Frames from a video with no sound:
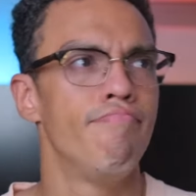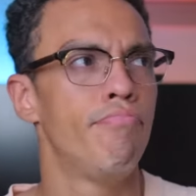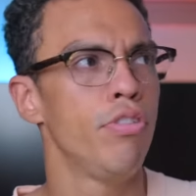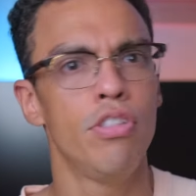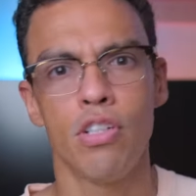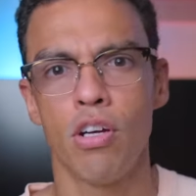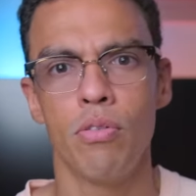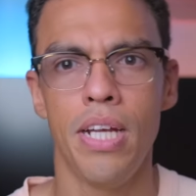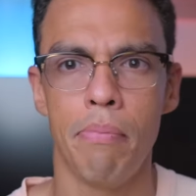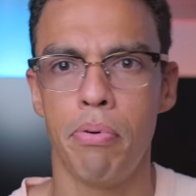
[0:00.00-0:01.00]
put the
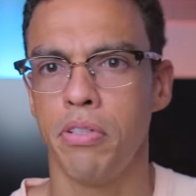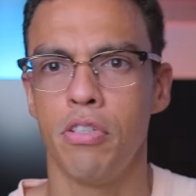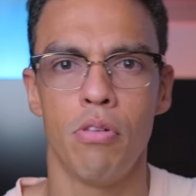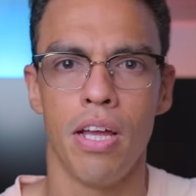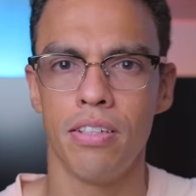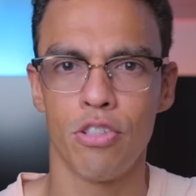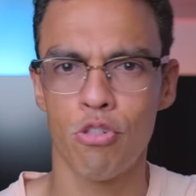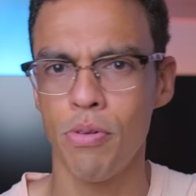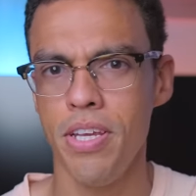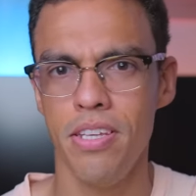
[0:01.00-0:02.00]
GorillaPod around
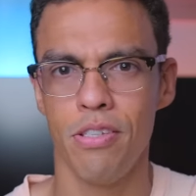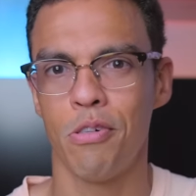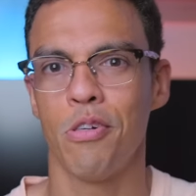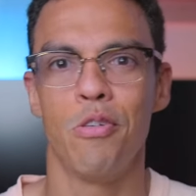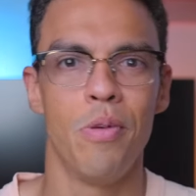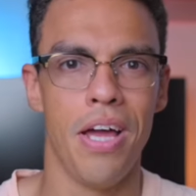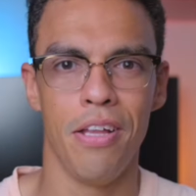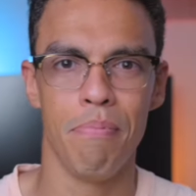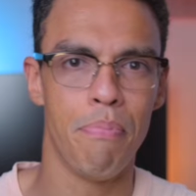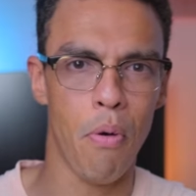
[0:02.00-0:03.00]
trees or
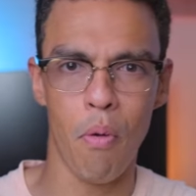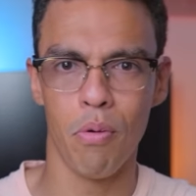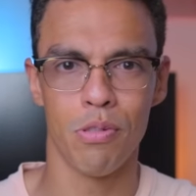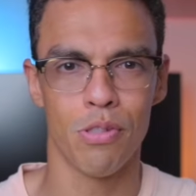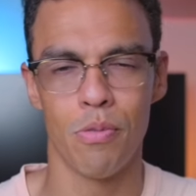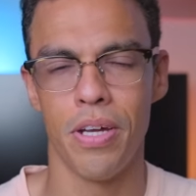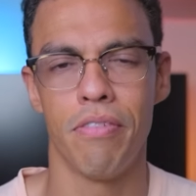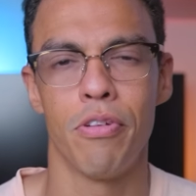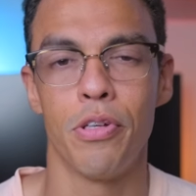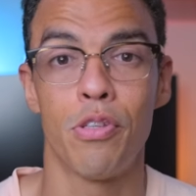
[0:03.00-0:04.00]
around poles or
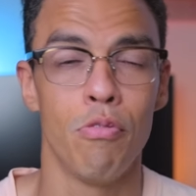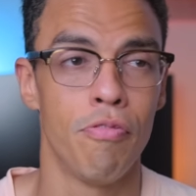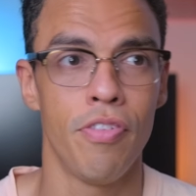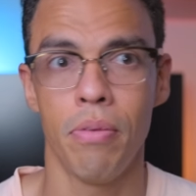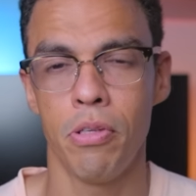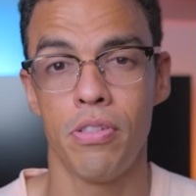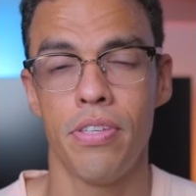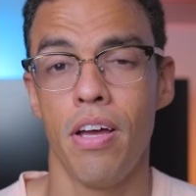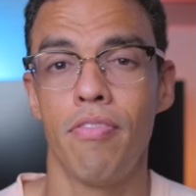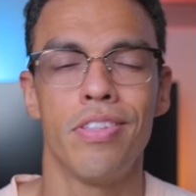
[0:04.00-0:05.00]
whatever to film
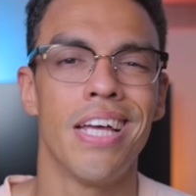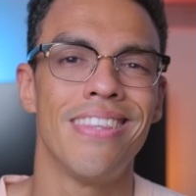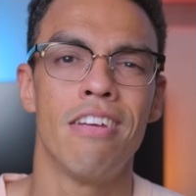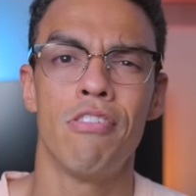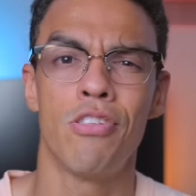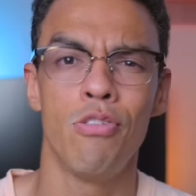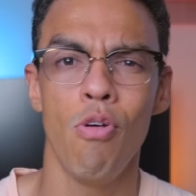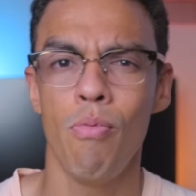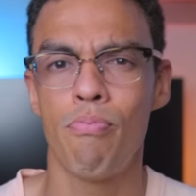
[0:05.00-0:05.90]
yourself and that there is no